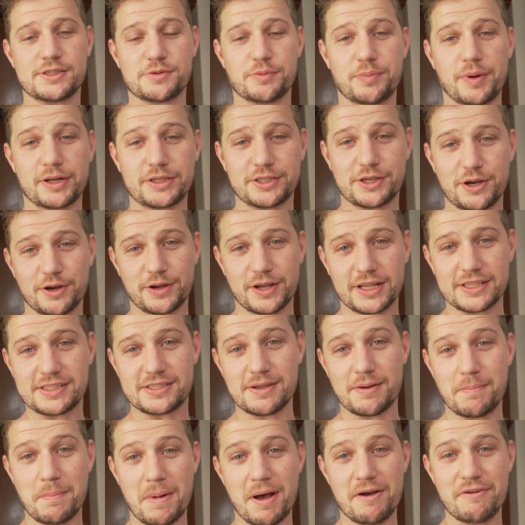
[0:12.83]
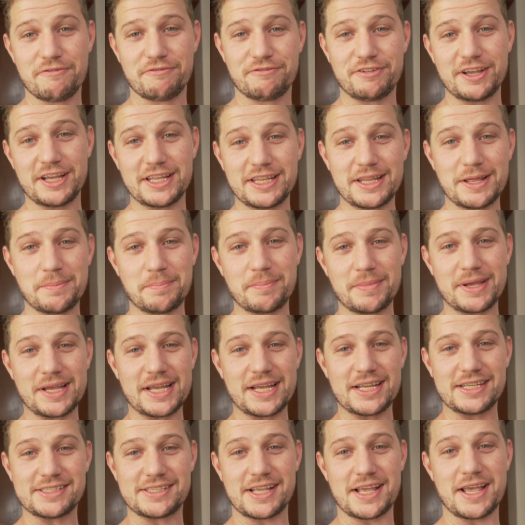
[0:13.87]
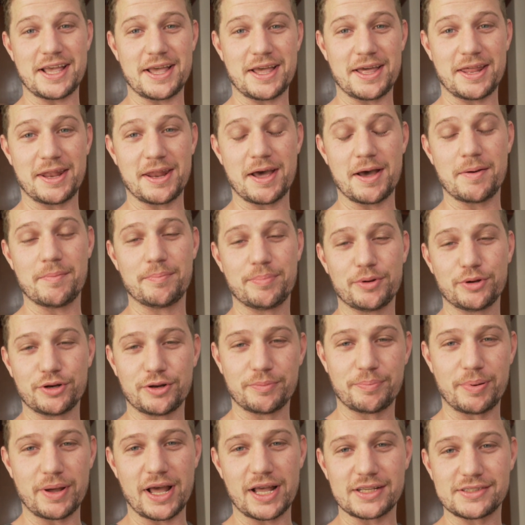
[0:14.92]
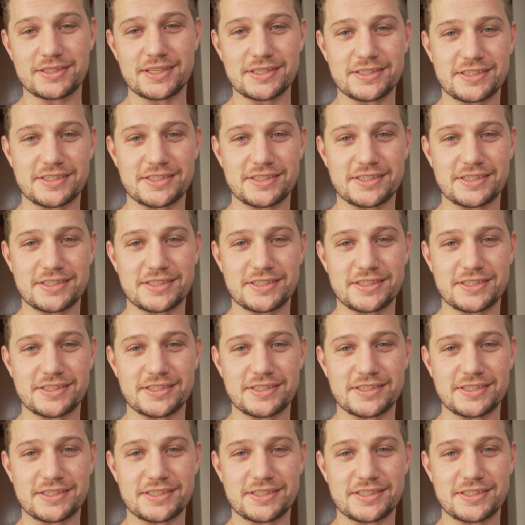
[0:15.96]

We're about to go get some Vietnamese in Budapest.